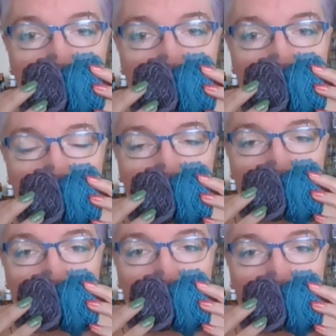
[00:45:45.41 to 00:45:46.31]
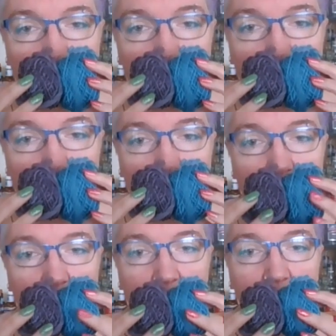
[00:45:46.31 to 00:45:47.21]
or half of the blue
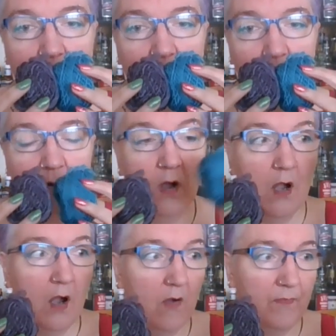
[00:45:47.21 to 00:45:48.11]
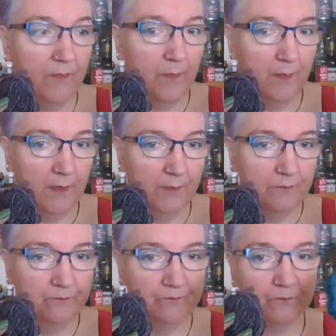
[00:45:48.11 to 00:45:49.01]
with the purple,
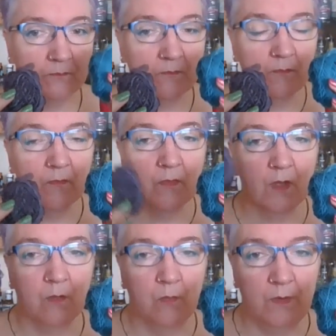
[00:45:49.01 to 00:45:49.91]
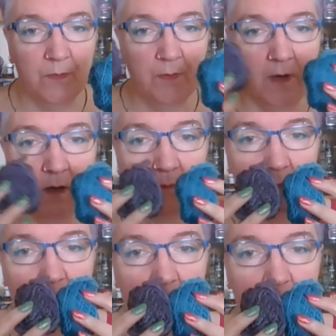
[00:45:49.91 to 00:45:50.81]
to make an interim yarn.
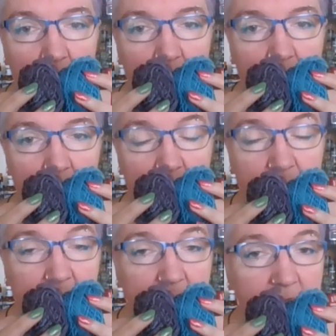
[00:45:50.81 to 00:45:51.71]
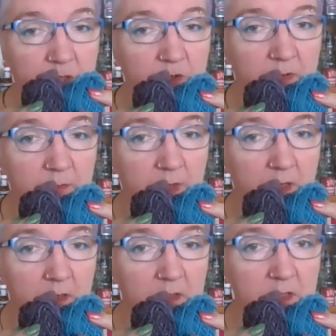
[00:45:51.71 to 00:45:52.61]
So when I finish knitting the purple, I
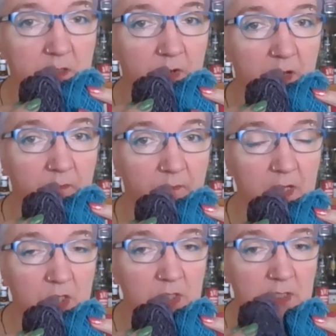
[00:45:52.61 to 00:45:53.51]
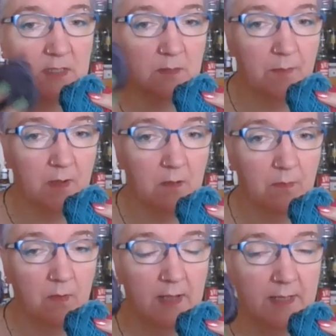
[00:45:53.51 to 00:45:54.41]
can knit my interim
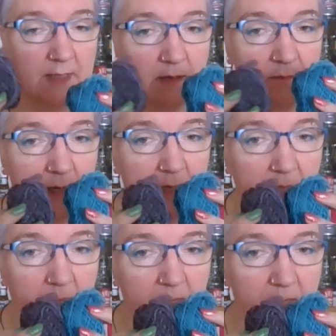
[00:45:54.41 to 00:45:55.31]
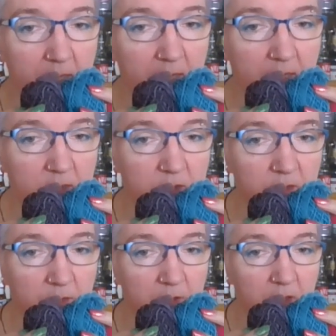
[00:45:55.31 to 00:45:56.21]
yarn, and then I can knit the blue.
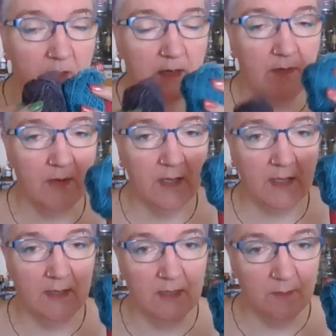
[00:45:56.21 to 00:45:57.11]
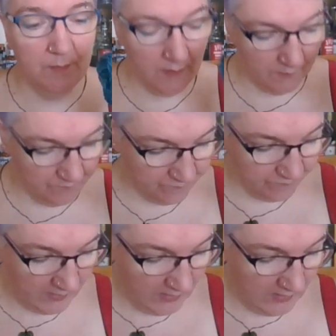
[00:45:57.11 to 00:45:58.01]
And the other half of the blue
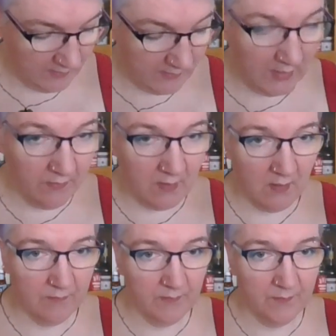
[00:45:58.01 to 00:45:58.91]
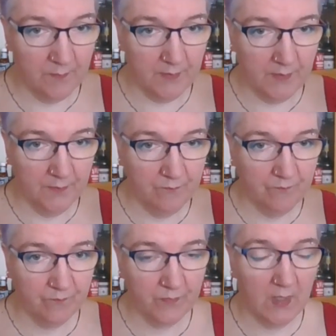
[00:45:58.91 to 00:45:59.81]
I can ply with
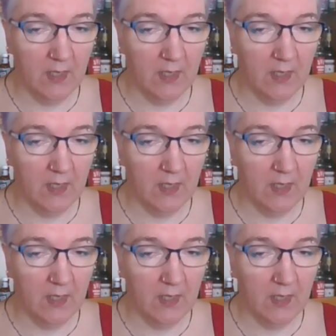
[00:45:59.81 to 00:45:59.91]
some